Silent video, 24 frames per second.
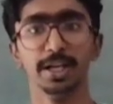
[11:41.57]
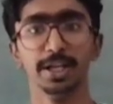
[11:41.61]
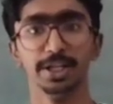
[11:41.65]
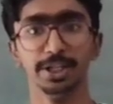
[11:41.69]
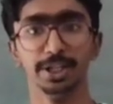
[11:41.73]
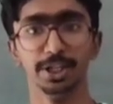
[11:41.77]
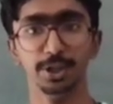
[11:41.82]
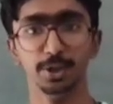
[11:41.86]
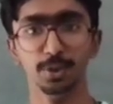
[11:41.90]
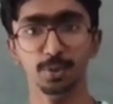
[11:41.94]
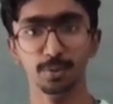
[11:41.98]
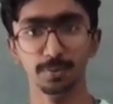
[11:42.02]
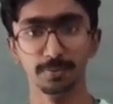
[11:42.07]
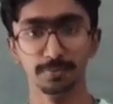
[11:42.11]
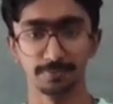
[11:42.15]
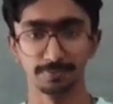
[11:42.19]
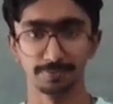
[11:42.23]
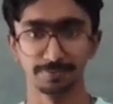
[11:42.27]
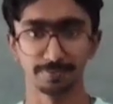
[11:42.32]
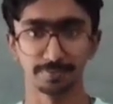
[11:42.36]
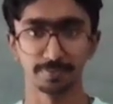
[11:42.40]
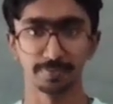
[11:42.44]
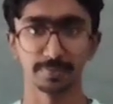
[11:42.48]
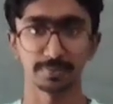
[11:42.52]
nu,
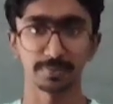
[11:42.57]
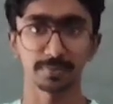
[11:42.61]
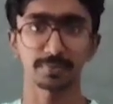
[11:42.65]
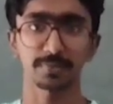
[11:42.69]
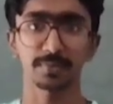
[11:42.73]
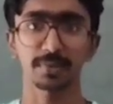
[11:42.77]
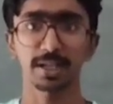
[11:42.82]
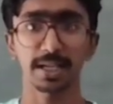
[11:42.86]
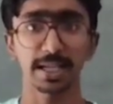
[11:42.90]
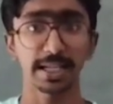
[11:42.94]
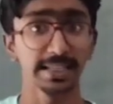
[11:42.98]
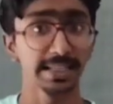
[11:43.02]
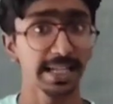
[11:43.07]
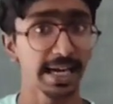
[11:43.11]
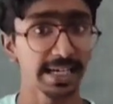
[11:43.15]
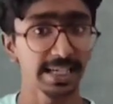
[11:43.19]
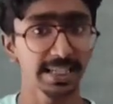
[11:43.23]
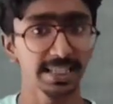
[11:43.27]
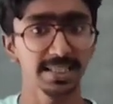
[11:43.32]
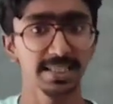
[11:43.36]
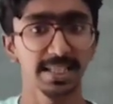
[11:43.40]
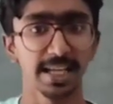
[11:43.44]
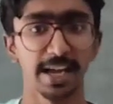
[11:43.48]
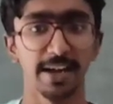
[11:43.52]

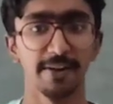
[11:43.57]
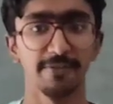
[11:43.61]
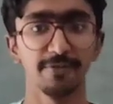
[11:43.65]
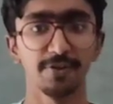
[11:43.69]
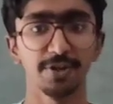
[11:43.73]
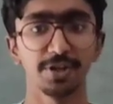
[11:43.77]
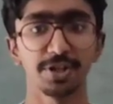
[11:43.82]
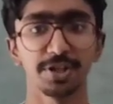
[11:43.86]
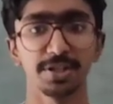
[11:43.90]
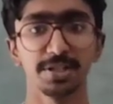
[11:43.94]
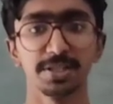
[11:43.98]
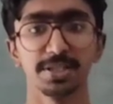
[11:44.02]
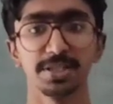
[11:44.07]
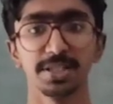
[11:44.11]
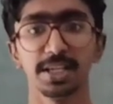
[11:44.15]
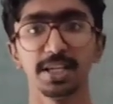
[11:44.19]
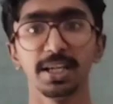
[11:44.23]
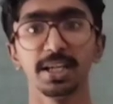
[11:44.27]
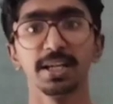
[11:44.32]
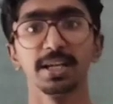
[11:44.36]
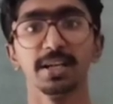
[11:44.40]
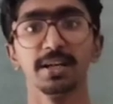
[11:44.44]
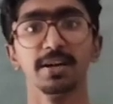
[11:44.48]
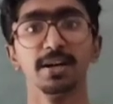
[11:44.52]
that is the
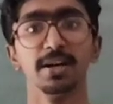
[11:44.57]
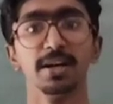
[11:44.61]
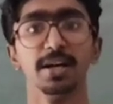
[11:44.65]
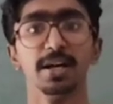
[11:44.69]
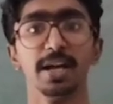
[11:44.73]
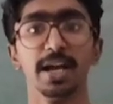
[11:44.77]
efficiency,